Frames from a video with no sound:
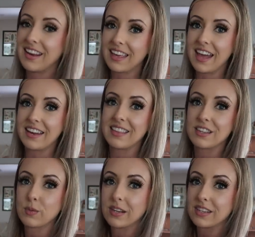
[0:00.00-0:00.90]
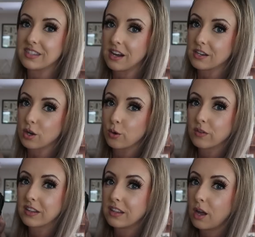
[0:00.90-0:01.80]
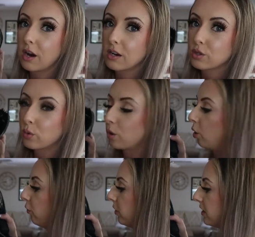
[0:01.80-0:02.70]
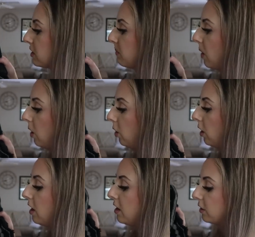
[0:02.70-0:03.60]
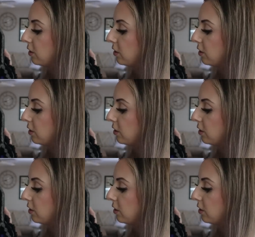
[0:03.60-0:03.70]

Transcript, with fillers: And again, this one is not overly large or overly small,